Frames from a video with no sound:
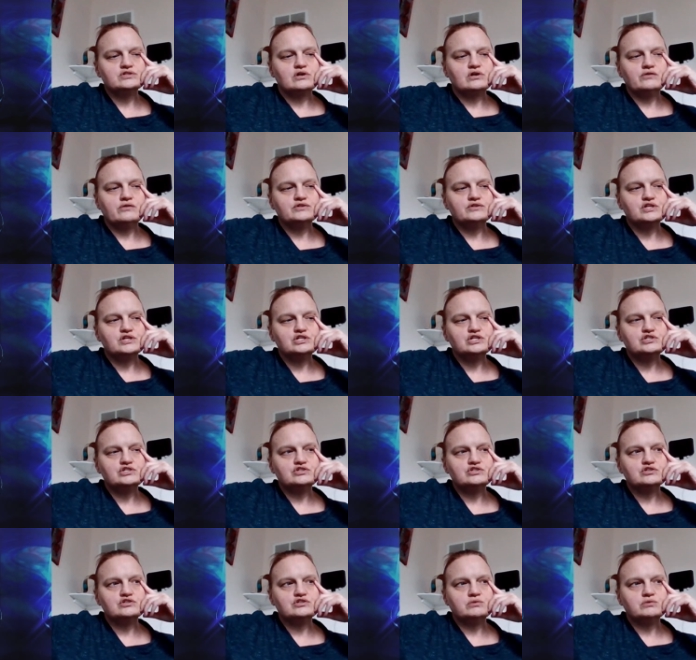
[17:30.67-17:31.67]
these
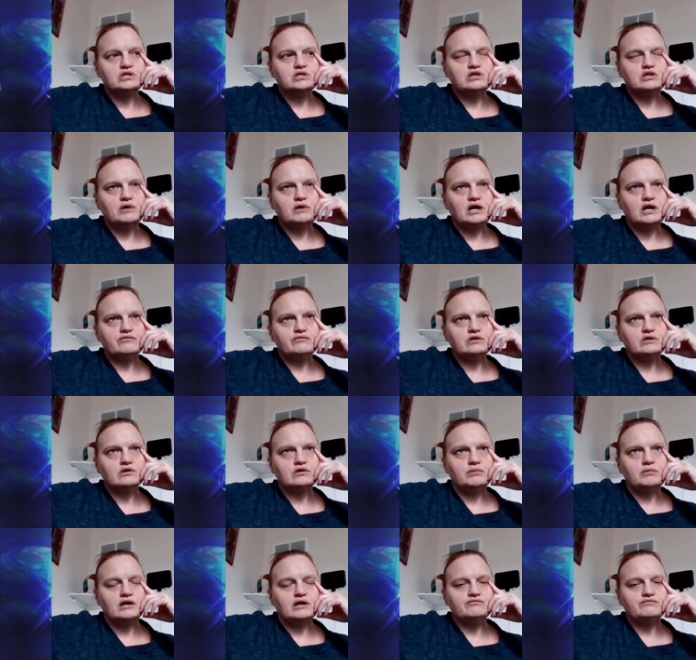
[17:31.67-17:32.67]
conversations that we keep
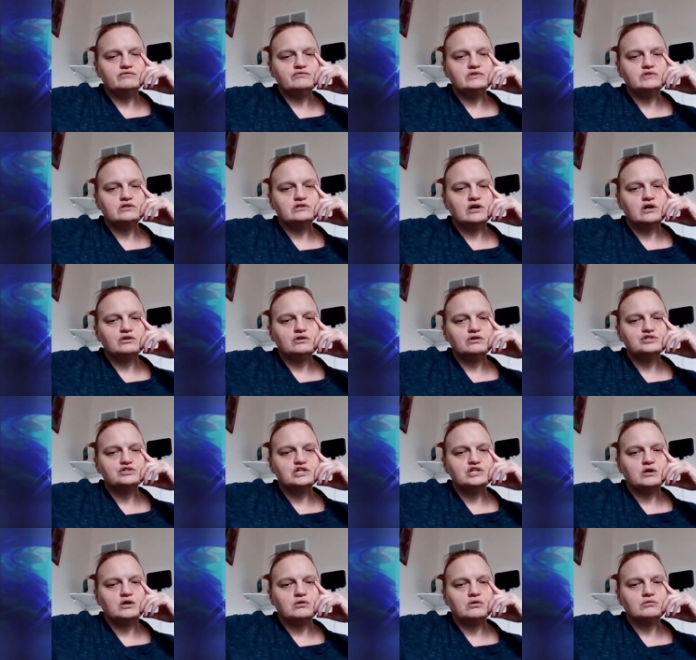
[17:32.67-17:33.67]
having about
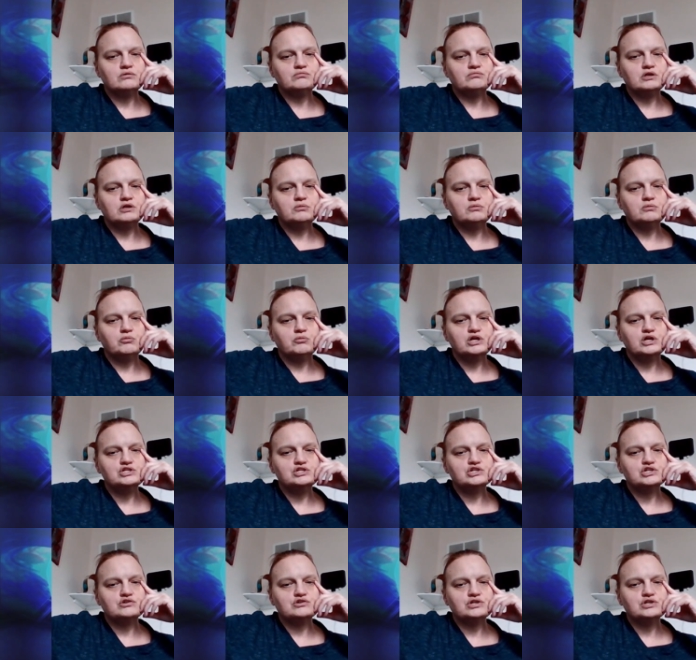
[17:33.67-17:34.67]
$15 an hour minimum
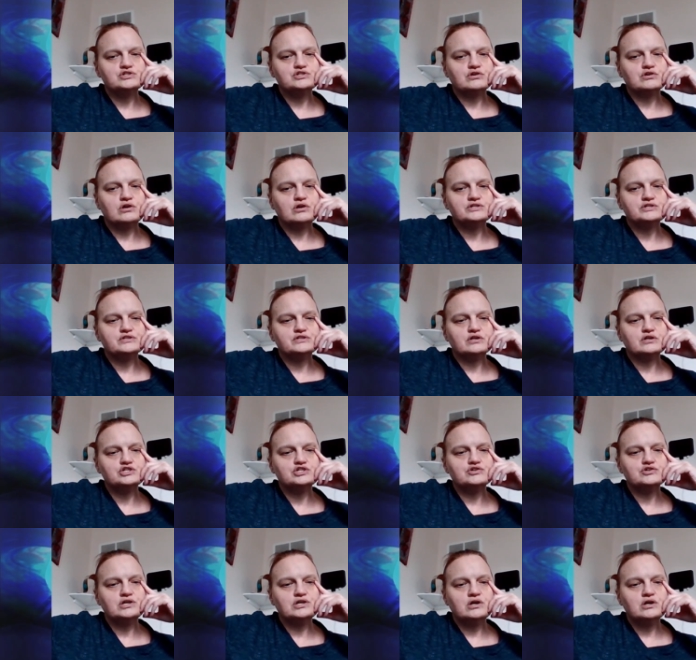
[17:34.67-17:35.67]
wage increase across the
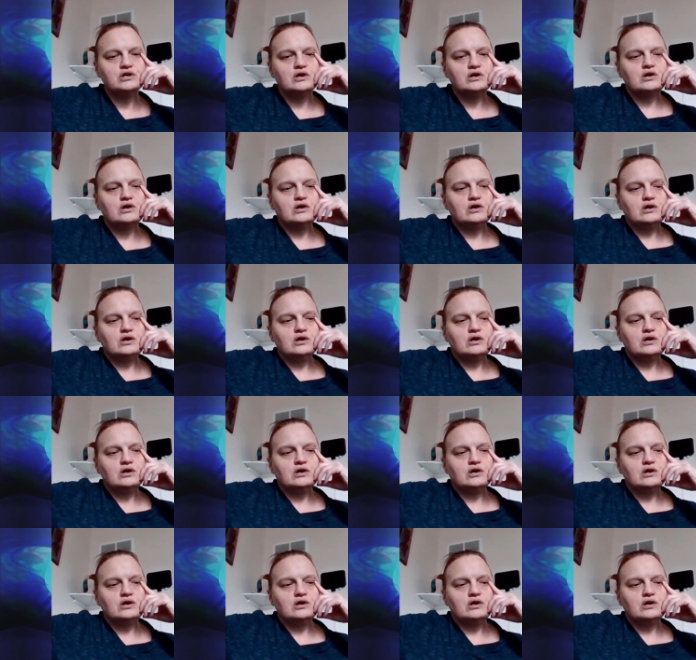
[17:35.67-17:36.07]
country.